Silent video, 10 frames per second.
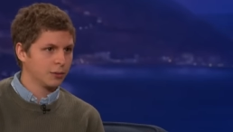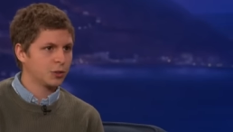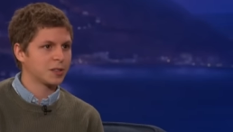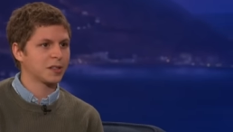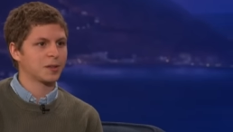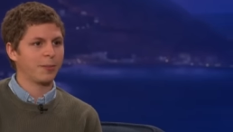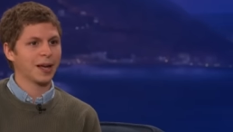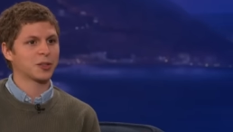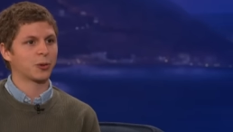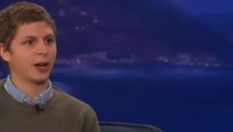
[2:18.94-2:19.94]
just as some
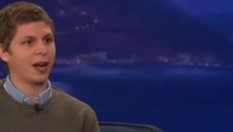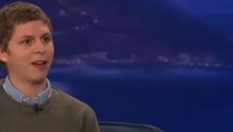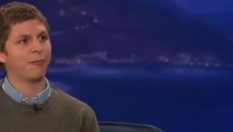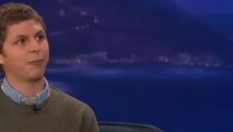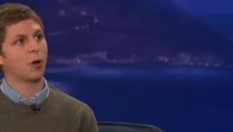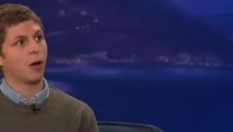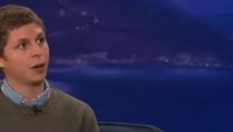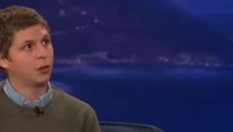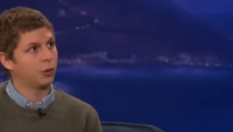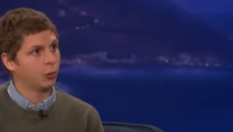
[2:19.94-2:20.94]
backstory, I have
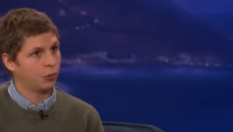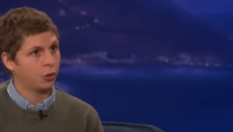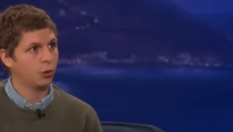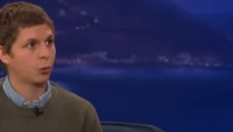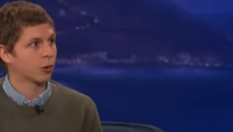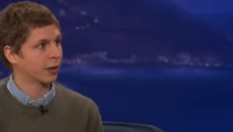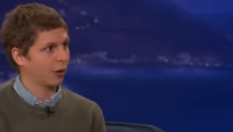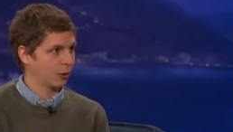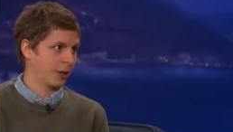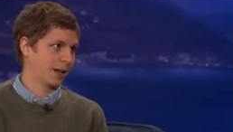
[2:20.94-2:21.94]
gone to two
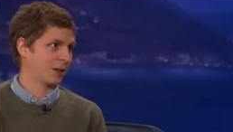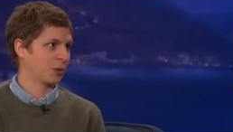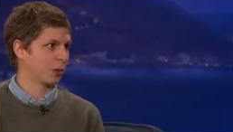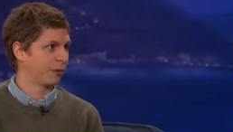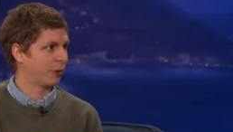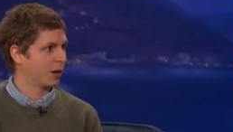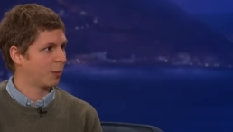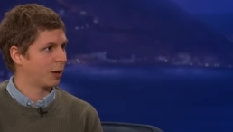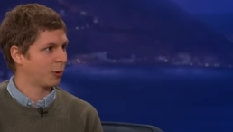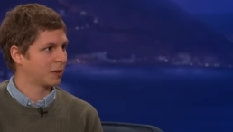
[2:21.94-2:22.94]
workout classes with a friend
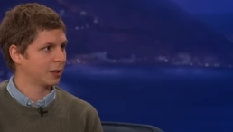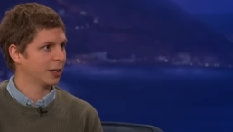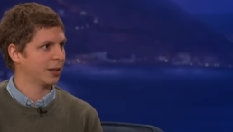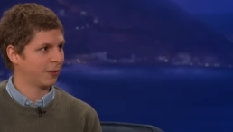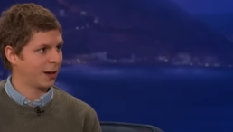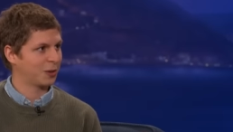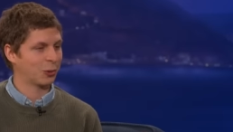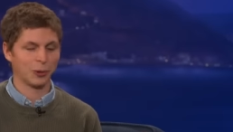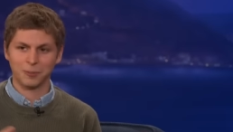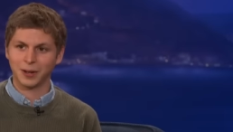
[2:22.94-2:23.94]
of mine recently, in case
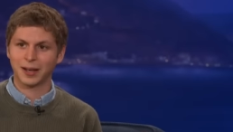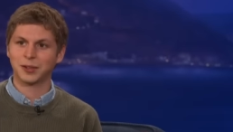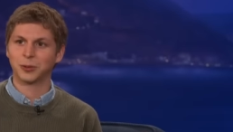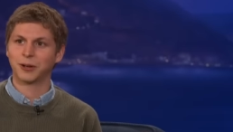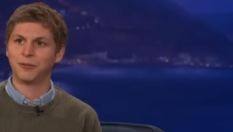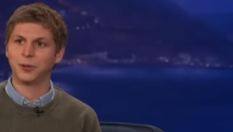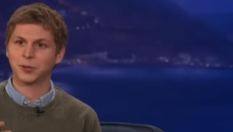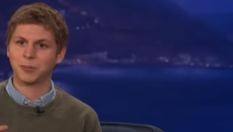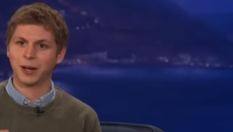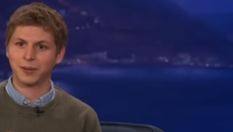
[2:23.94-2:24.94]
you were, in case you were
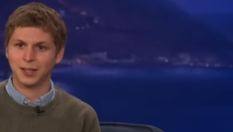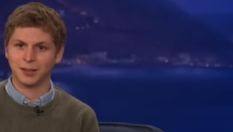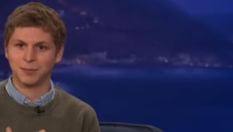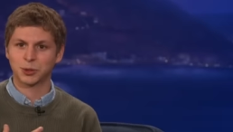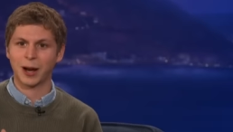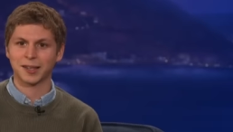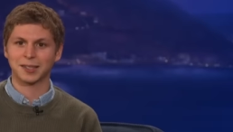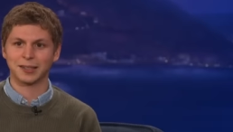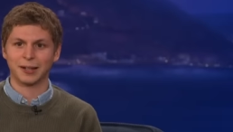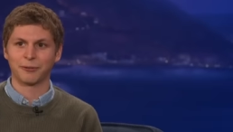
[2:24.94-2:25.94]
confused about the
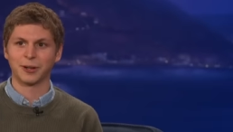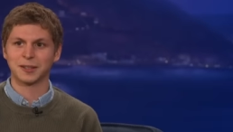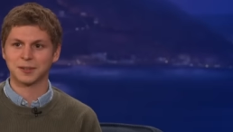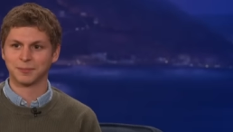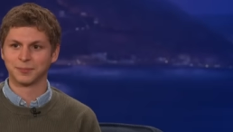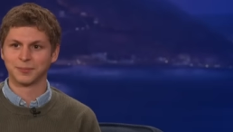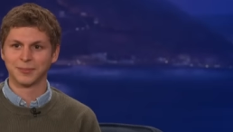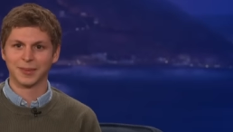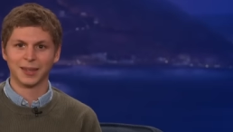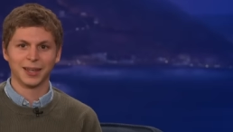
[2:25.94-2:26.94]
drastic difference
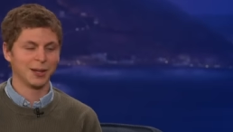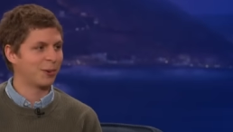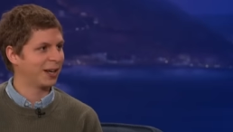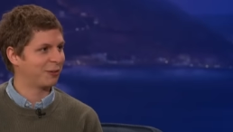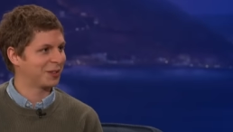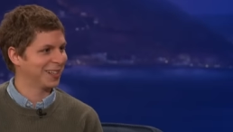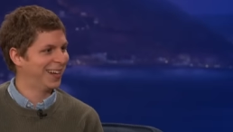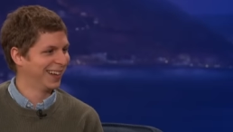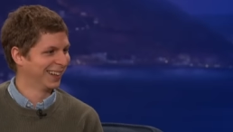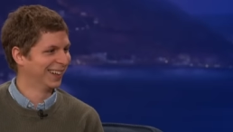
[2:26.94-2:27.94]
in my
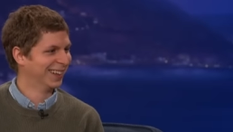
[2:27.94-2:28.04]
physique.